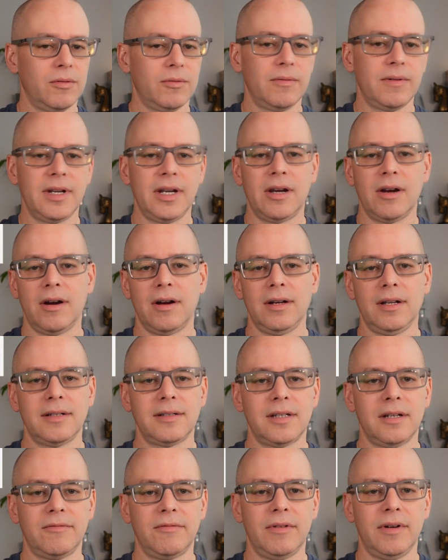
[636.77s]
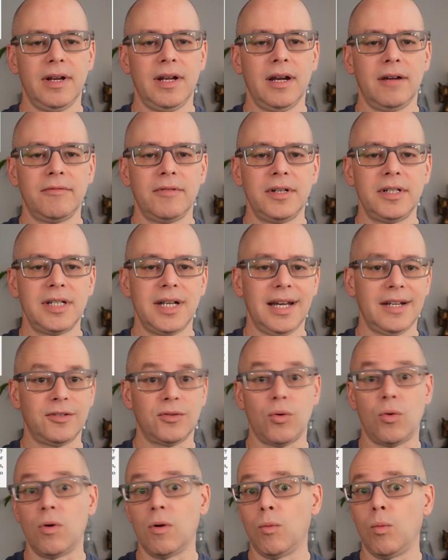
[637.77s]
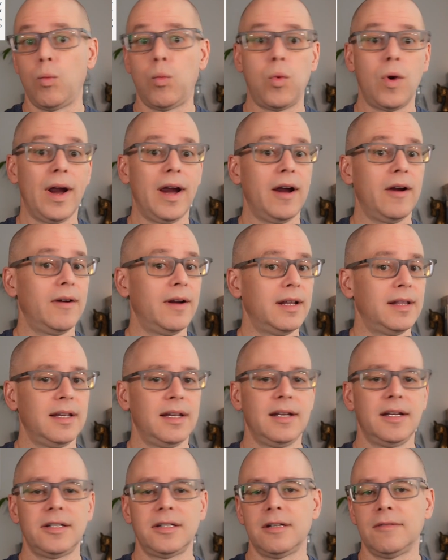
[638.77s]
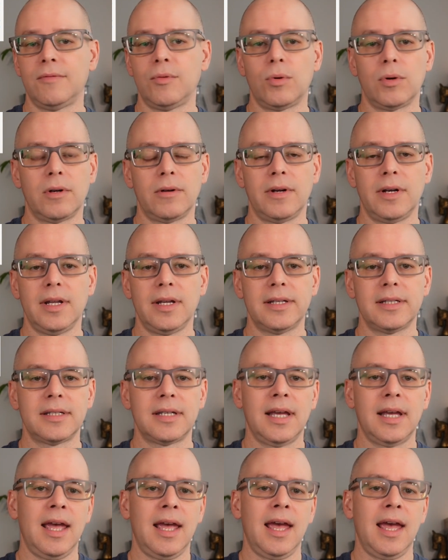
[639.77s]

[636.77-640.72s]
regardless of recovery checks or where in the initiative order it is.